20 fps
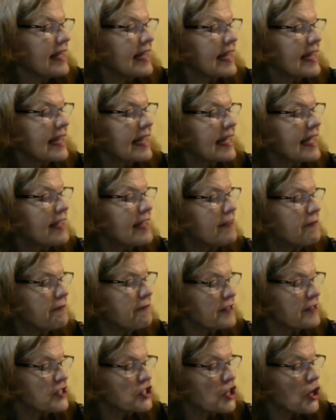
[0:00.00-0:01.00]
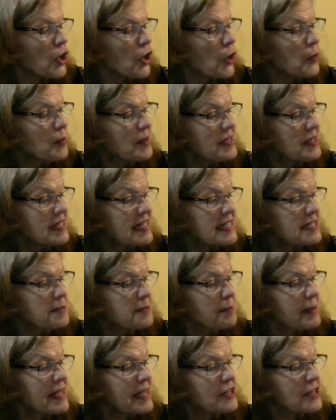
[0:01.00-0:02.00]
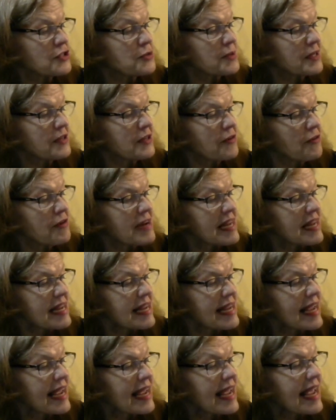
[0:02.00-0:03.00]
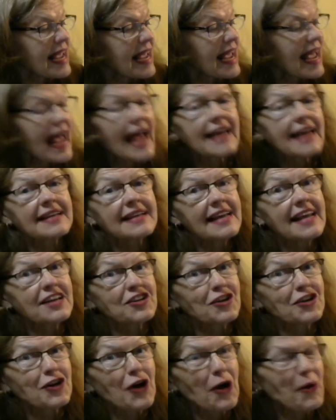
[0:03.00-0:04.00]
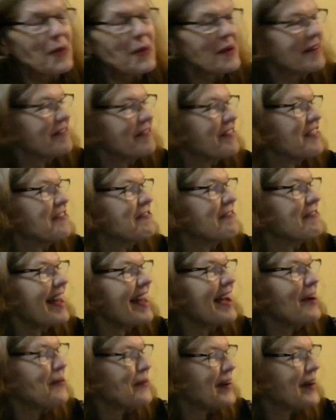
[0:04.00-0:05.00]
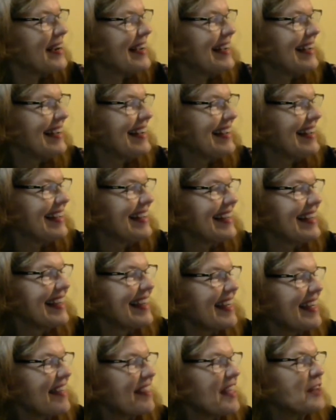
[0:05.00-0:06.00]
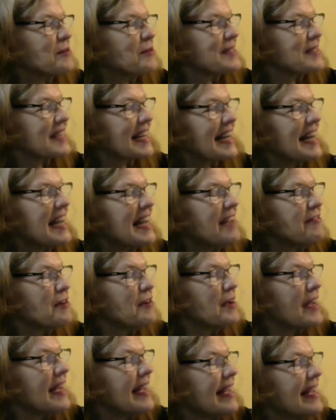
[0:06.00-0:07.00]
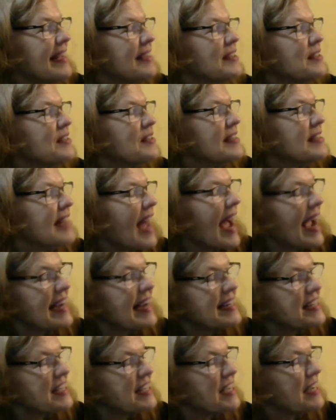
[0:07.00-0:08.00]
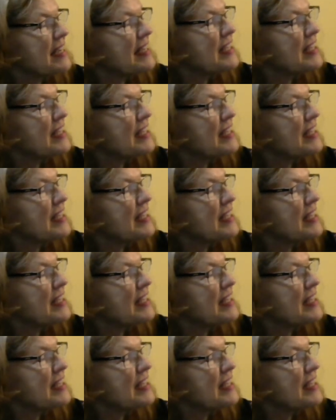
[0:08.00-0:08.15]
Kingfisher opened his beak to agree and let go of the flower. That was a clever idea.